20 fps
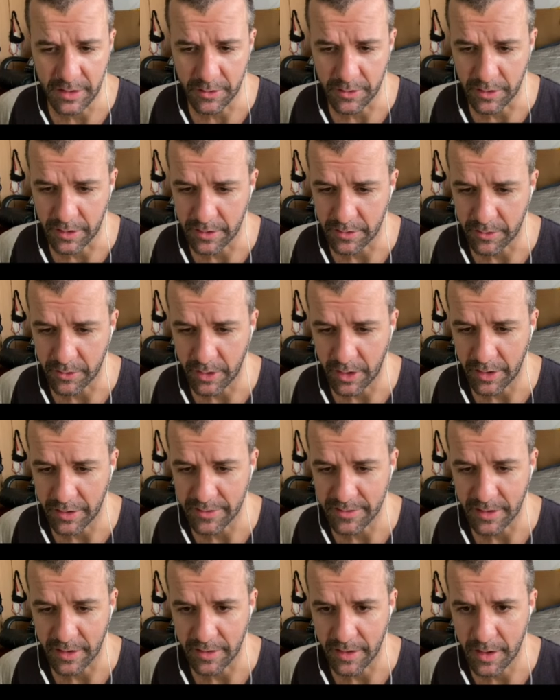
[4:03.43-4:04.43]
or I don't know how to
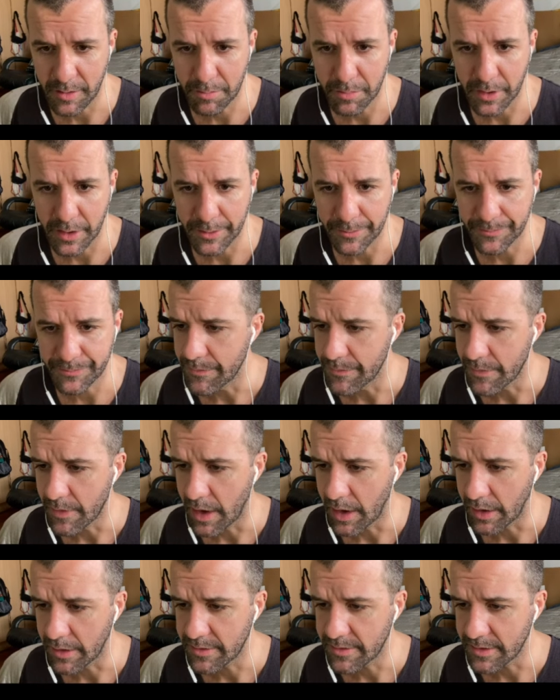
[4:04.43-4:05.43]
say that, but
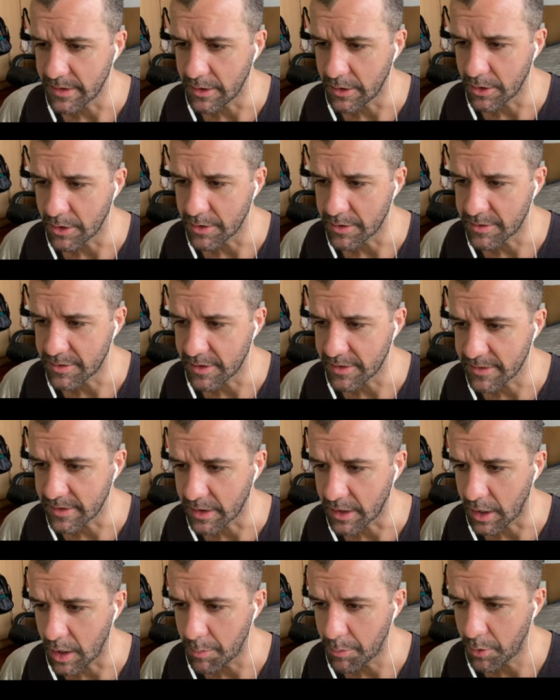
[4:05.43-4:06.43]
I see here it's just a
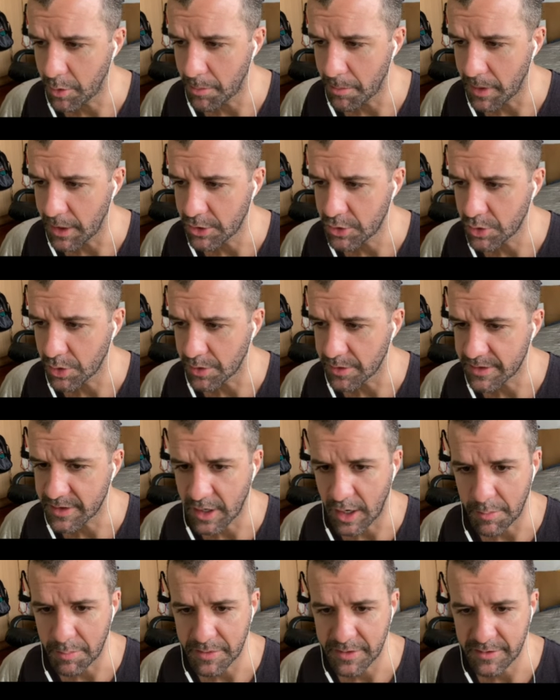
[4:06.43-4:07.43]
couple metro
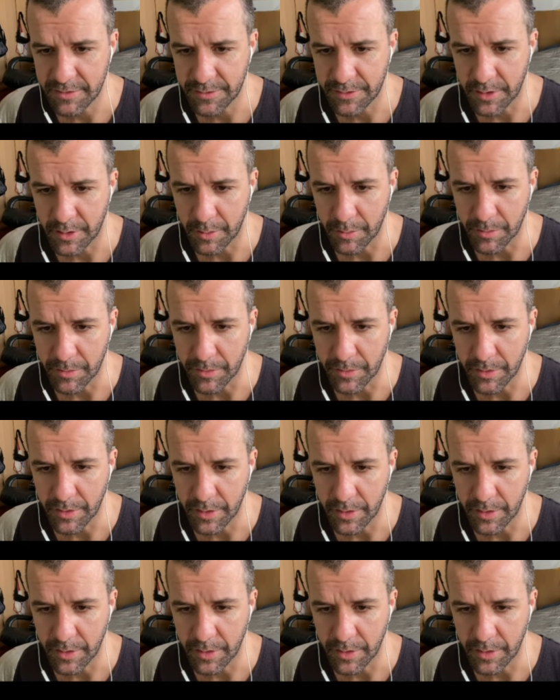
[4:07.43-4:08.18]
stops from